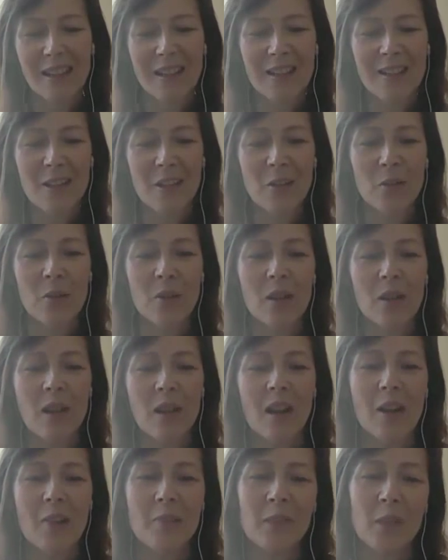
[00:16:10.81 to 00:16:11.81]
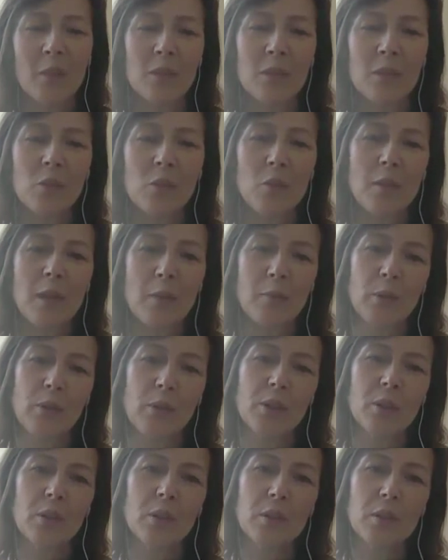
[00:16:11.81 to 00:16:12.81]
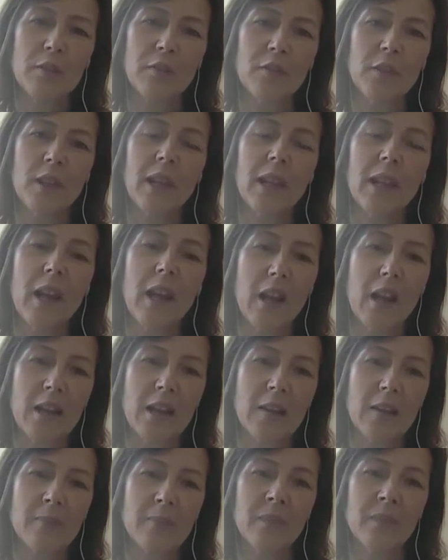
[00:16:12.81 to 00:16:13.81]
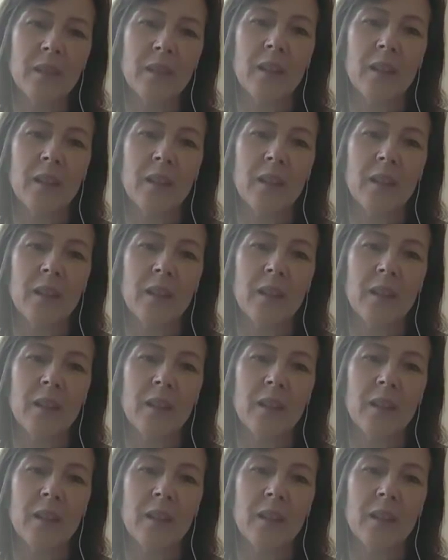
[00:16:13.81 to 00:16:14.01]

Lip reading: So can we talk about protocols for the Lyme?